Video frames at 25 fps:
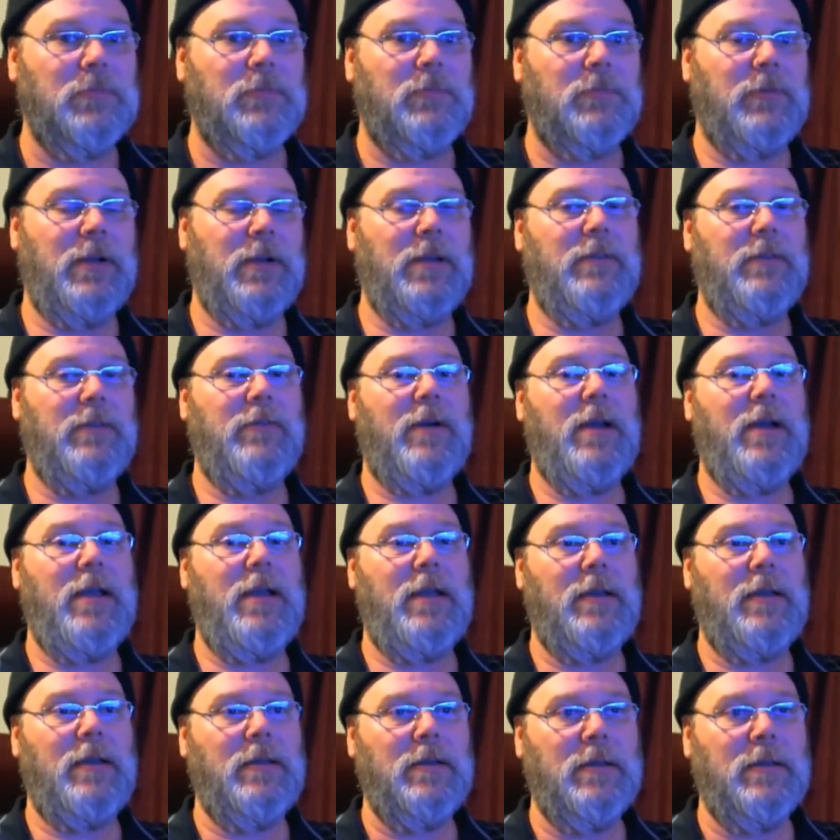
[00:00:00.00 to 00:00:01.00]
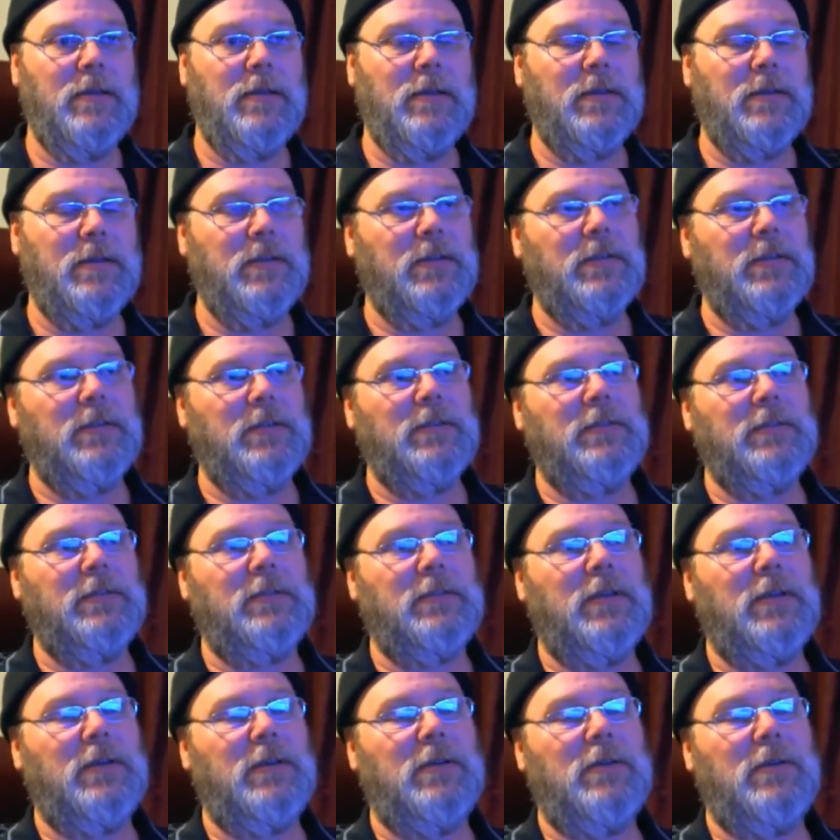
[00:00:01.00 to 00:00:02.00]
ran great.
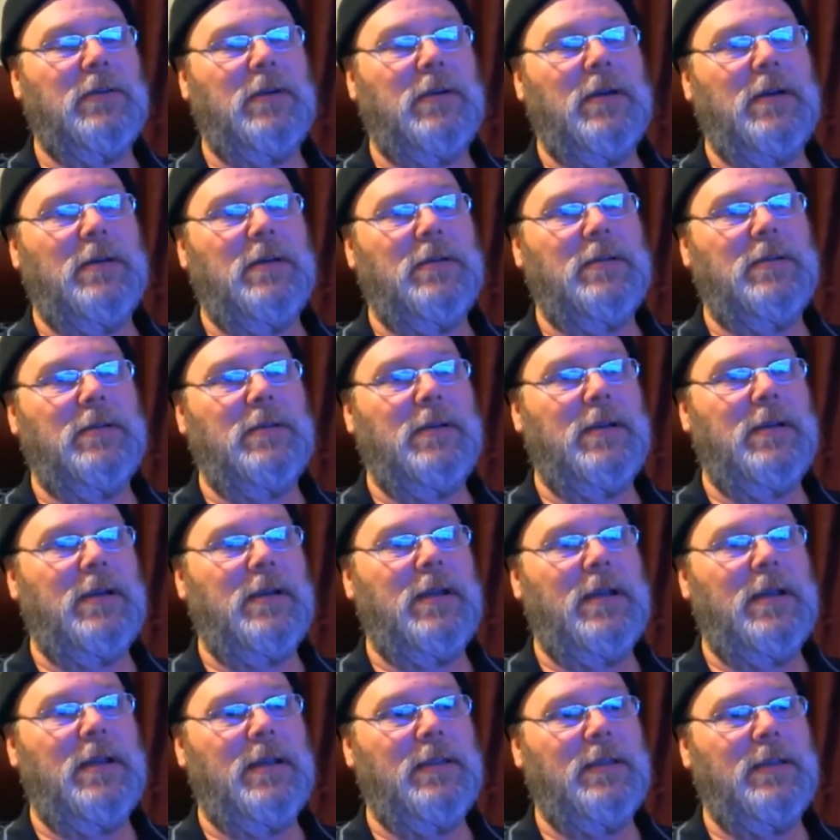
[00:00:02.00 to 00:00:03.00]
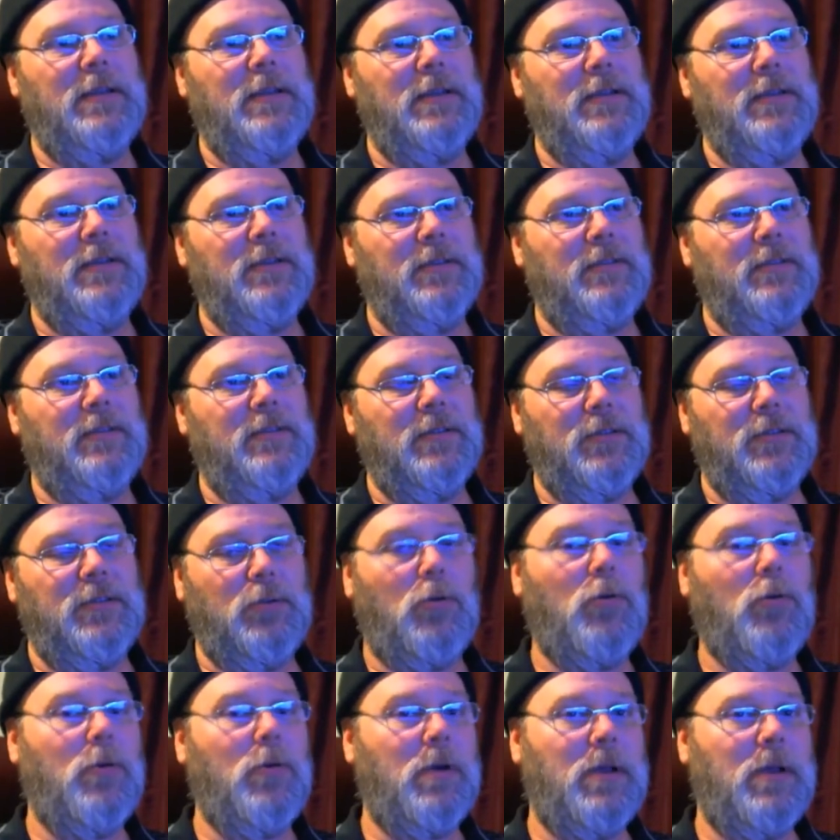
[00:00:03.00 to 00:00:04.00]
So there again, I think just the
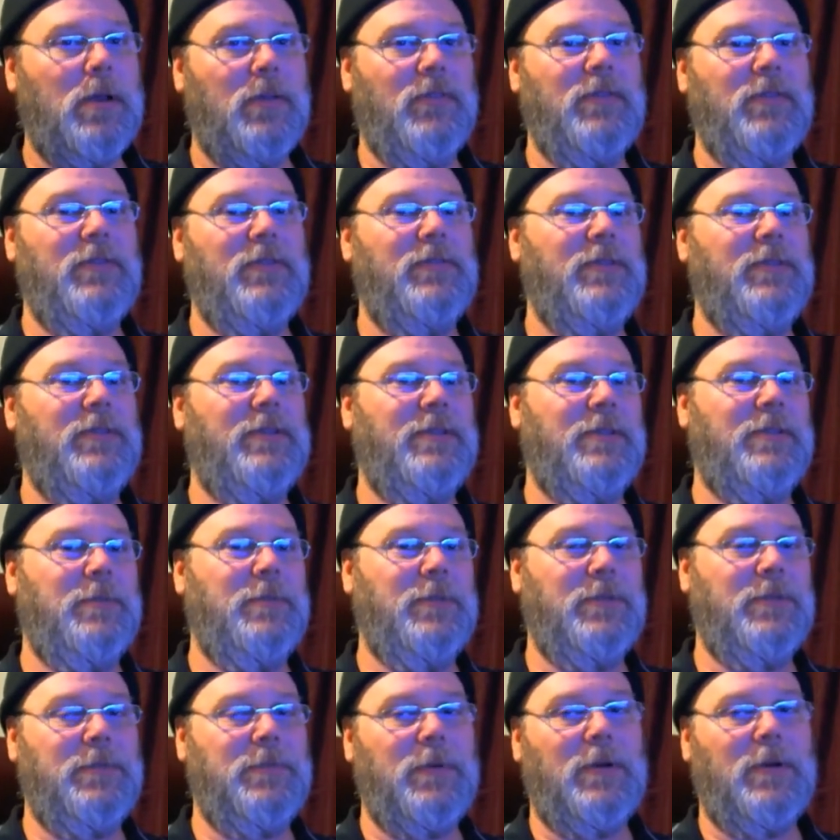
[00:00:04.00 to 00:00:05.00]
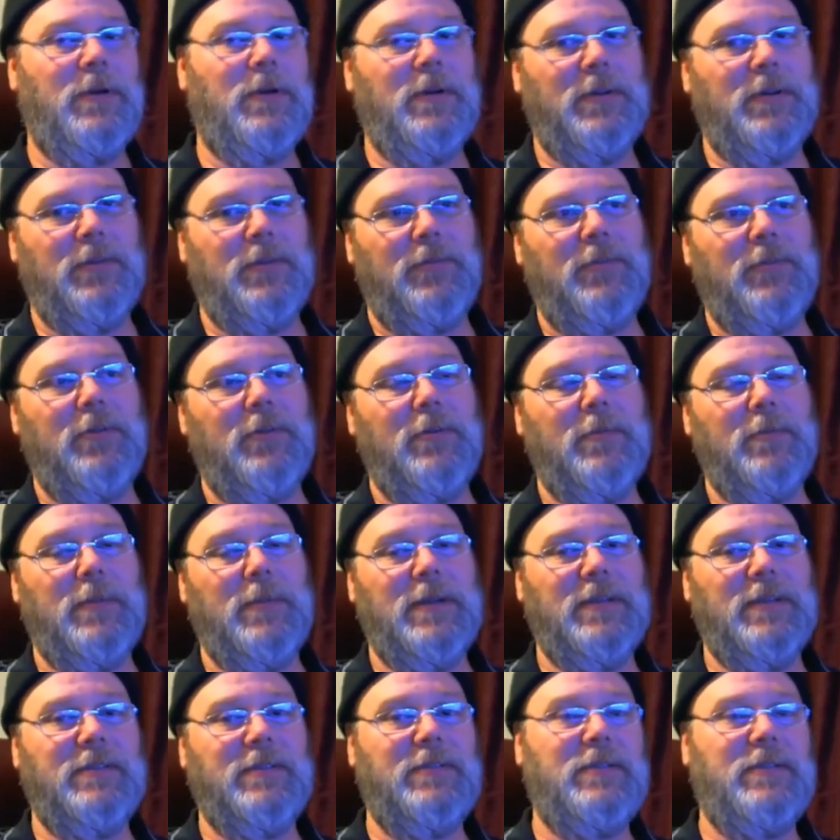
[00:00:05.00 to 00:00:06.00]
torque of the system is pulling it through,
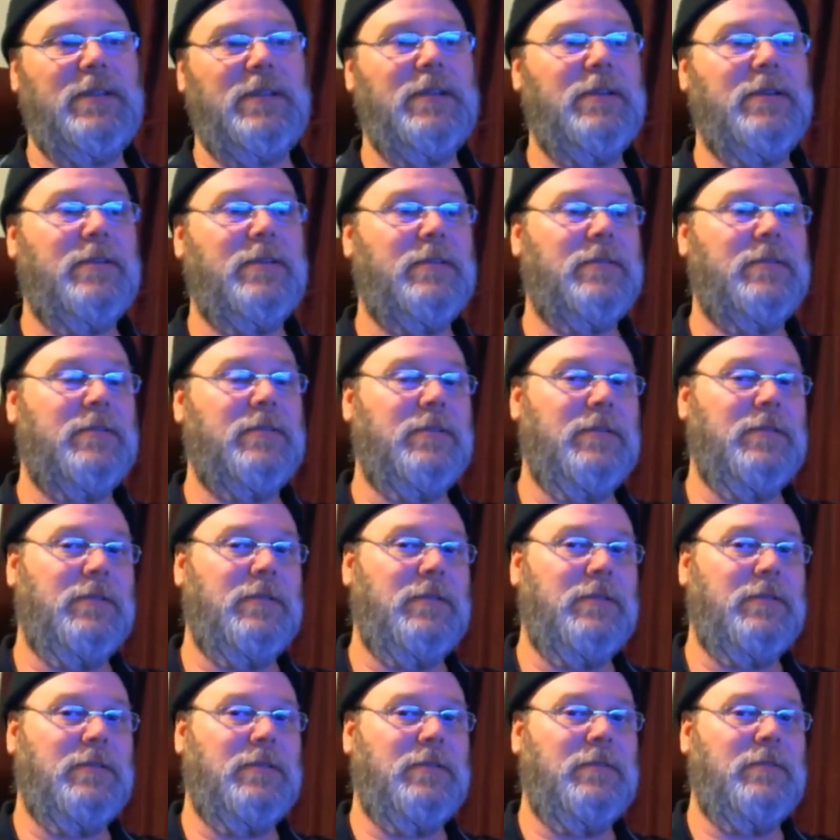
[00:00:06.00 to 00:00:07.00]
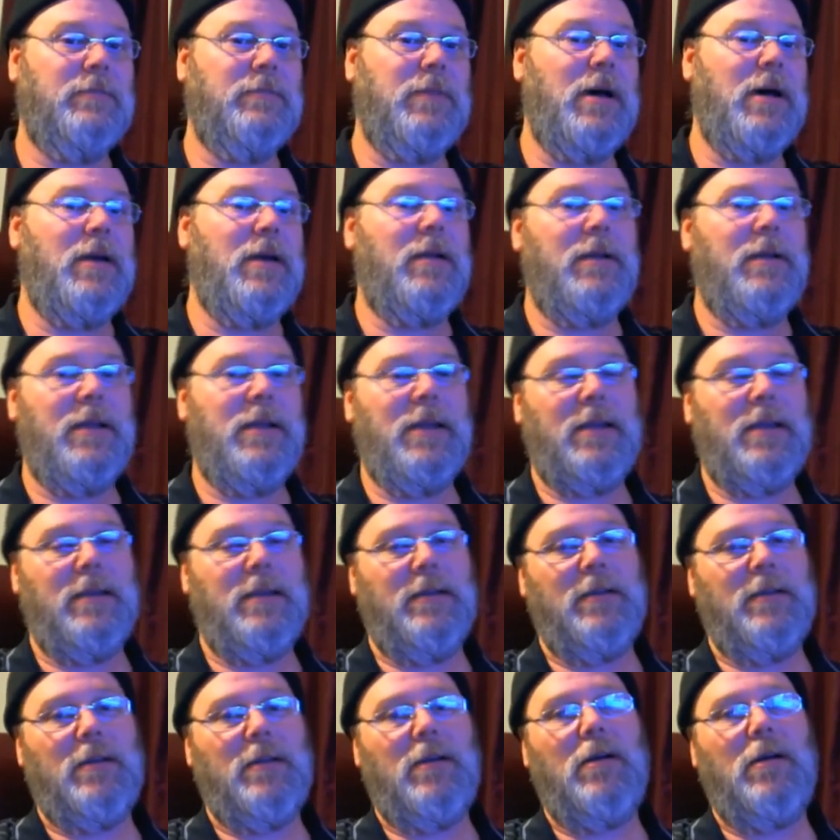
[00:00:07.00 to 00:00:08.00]
but it's still
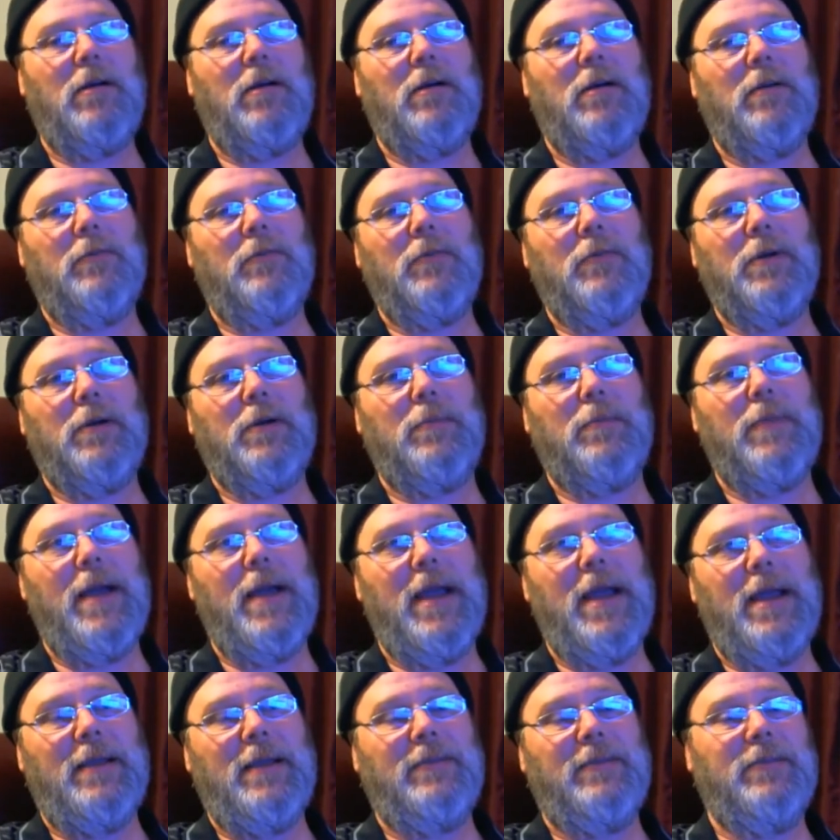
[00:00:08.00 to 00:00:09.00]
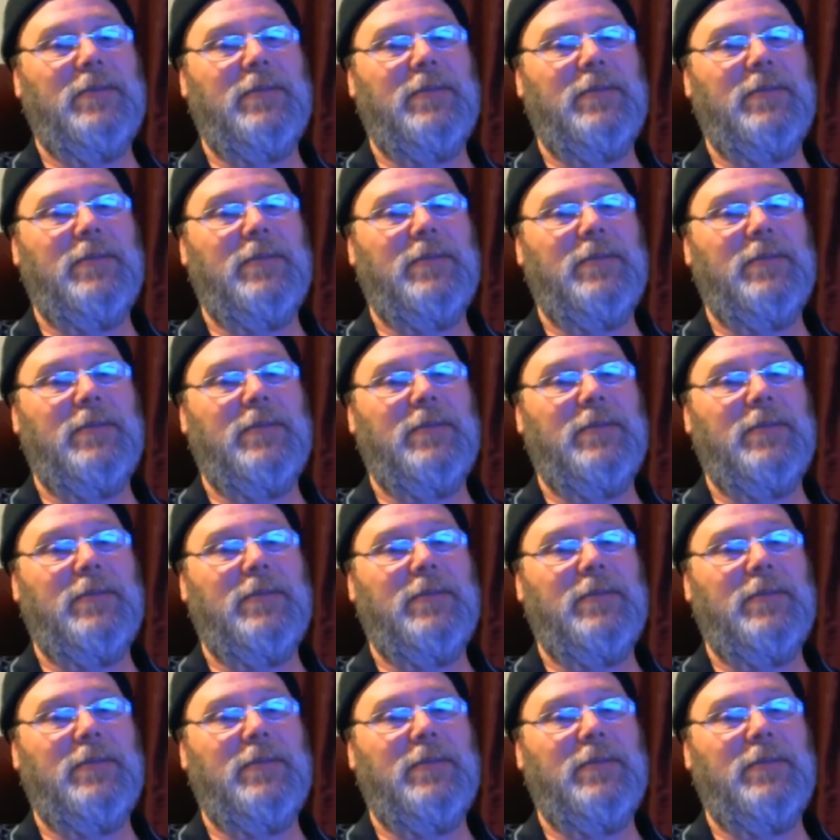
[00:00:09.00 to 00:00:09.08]
bottlenecking the card real bad.